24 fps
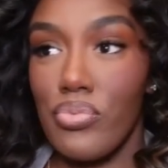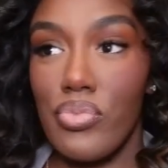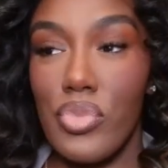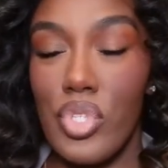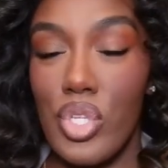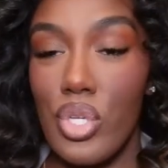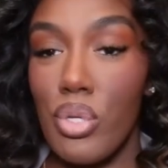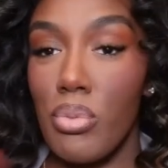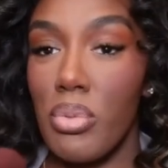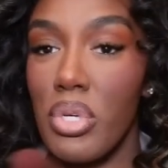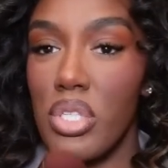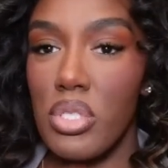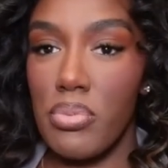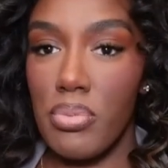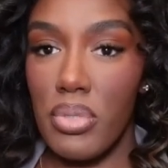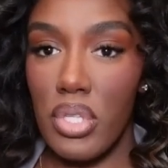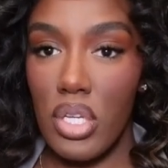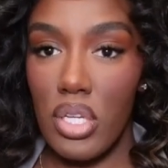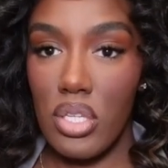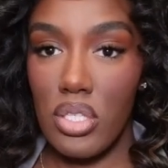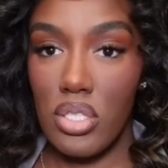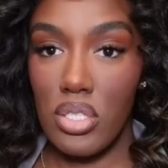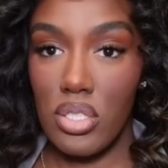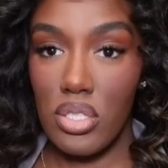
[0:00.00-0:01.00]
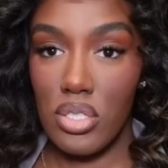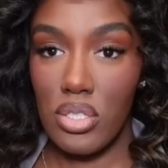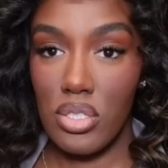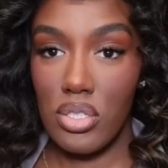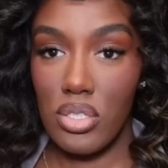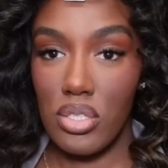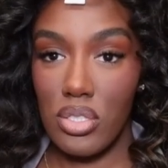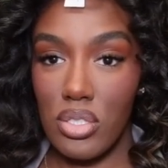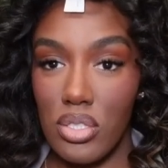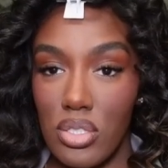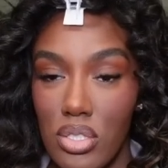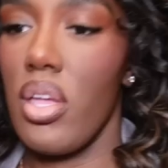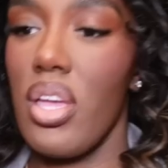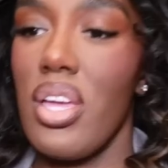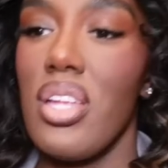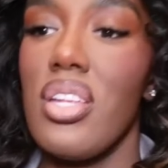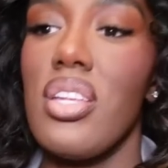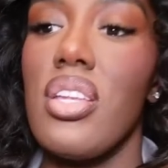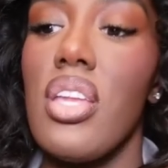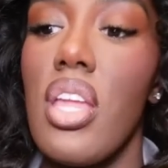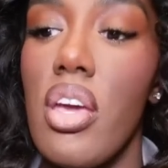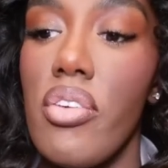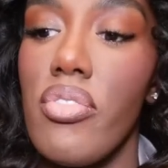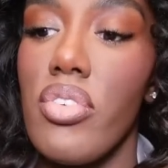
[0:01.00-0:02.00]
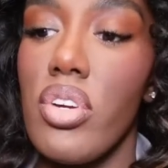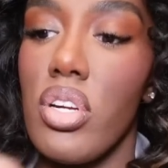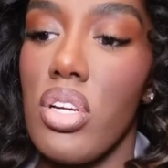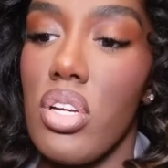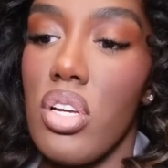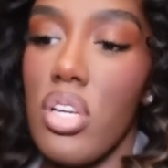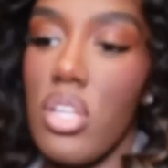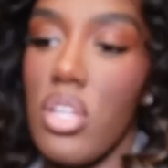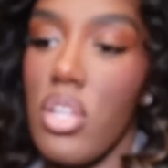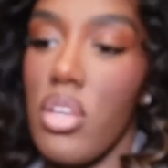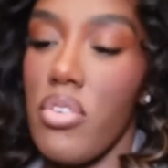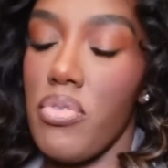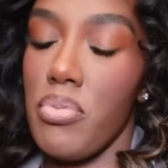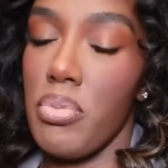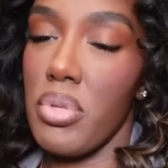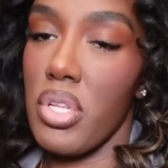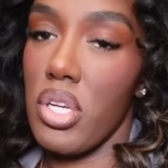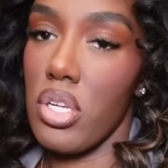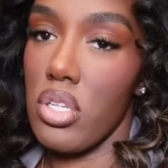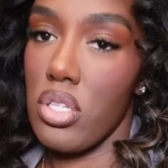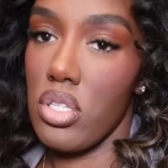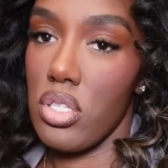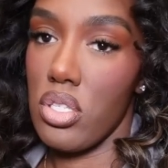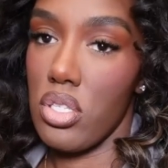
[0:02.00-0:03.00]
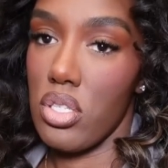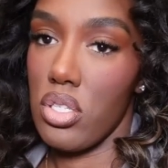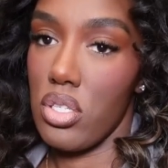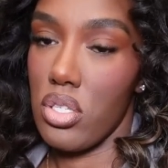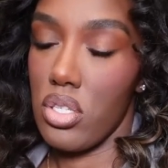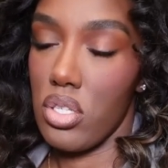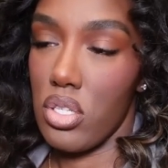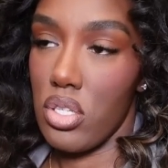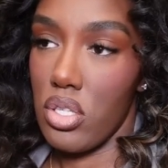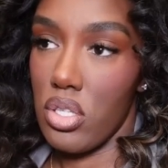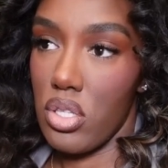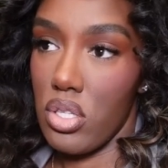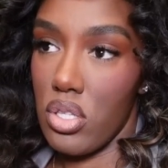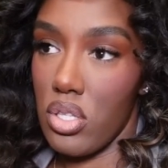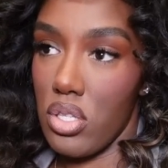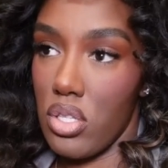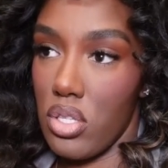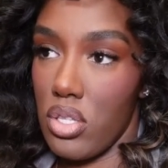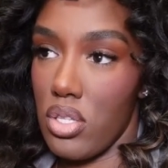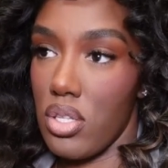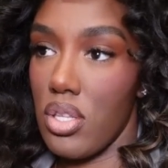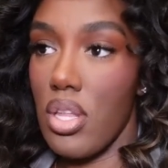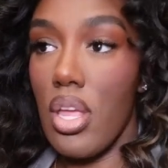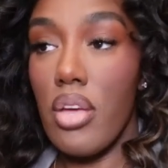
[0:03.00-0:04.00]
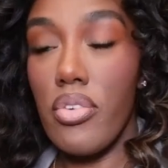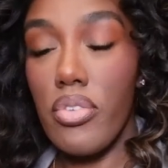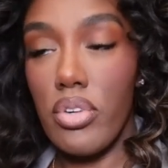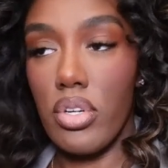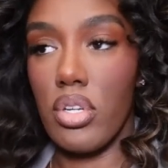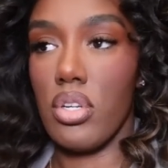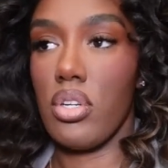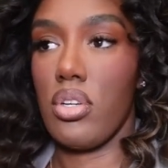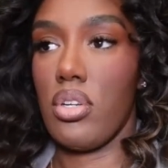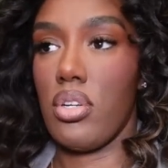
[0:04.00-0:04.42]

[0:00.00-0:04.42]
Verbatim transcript: Too much blush? Never enough blush. Never.